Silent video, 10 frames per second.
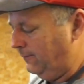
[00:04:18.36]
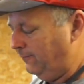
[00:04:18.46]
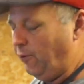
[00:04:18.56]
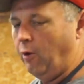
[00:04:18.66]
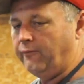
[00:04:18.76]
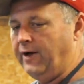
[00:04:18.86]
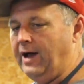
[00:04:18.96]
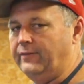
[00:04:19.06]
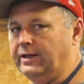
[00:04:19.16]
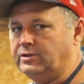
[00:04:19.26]
4 or
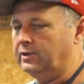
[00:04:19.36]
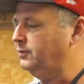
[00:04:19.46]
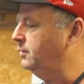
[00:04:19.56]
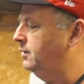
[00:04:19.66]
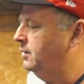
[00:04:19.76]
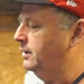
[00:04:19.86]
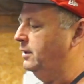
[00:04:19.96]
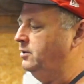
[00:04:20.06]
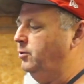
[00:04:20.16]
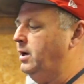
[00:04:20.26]
5 inches, and
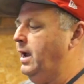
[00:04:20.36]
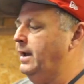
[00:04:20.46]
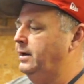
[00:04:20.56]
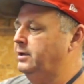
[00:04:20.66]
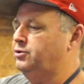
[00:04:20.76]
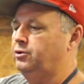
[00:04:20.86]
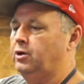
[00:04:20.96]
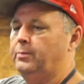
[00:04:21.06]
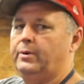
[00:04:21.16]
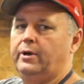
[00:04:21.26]
then you would have had an
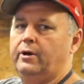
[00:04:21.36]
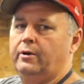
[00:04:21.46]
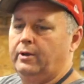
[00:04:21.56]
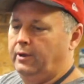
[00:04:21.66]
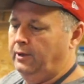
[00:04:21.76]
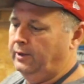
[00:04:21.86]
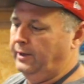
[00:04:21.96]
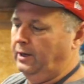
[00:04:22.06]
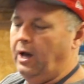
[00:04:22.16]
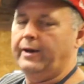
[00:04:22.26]
issue up here
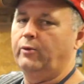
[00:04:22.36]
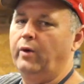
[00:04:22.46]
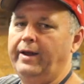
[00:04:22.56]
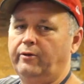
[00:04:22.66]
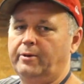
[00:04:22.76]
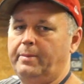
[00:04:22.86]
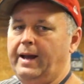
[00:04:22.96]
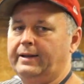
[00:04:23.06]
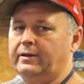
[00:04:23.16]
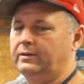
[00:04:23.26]
and a lot of weight on the
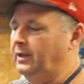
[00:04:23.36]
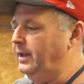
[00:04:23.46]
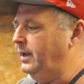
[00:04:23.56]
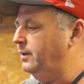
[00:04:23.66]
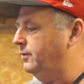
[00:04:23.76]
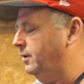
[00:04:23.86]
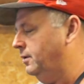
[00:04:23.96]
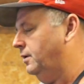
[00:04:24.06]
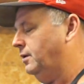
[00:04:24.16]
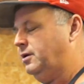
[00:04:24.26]
back of the lathe
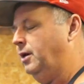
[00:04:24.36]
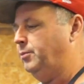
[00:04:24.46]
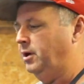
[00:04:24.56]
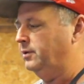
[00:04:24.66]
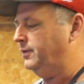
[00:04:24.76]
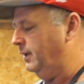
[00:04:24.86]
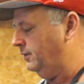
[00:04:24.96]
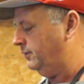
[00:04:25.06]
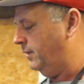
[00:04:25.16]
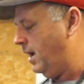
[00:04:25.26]
and a couple other
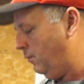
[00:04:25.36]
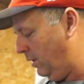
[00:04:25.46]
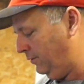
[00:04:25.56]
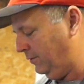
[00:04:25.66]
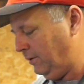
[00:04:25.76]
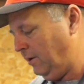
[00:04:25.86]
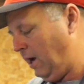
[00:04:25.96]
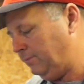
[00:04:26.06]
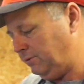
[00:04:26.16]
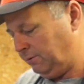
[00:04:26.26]
things. So that wasn't an
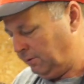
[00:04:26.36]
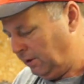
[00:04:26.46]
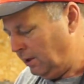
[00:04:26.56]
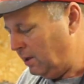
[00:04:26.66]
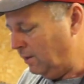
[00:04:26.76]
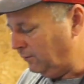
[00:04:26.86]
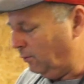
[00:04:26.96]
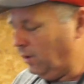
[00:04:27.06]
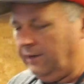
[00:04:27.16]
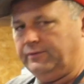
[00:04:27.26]
option. So
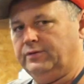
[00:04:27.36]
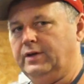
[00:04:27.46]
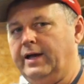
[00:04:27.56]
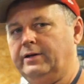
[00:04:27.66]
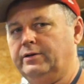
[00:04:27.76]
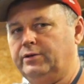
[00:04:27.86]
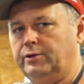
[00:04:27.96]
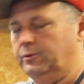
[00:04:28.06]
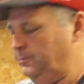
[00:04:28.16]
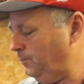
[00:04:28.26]
what I've decided to
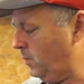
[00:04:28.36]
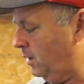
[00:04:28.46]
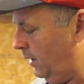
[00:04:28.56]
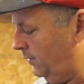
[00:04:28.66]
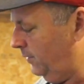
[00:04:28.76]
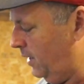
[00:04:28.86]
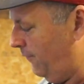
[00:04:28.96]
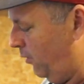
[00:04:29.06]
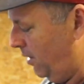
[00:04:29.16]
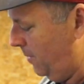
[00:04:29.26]
do, like I said,
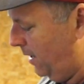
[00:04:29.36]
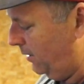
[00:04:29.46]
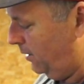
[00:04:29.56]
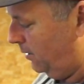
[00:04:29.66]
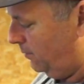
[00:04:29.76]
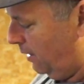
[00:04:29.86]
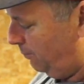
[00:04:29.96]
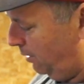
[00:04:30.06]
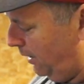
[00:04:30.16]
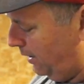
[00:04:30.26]
I've already mounted a
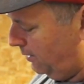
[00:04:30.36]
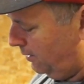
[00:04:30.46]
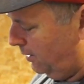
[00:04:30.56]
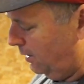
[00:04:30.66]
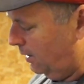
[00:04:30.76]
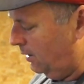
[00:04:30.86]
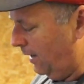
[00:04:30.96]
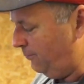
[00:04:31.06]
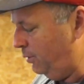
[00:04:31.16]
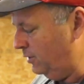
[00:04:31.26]
plate.
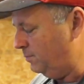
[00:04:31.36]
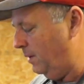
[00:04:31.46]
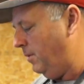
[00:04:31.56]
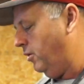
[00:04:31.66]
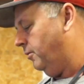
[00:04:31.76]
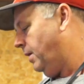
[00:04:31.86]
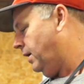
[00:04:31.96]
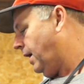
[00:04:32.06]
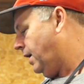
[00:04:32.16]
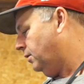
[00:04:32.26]
I've pushed my motor
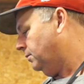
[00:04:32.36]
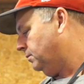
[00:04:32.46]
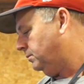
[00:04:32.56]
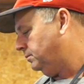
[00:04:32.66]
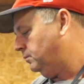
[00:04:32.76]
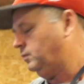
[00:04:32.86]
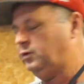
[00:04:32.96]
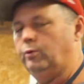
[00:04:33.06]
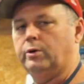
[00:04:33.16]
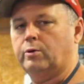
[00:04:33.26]
mount out
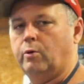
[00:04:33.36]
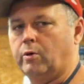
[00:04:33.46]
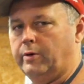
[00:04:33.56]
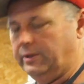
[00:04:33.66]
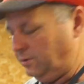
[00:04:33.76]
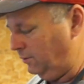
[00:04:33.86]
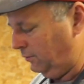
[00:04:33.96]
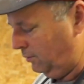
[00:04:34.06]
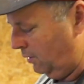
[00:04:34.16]
2 1/4 inches,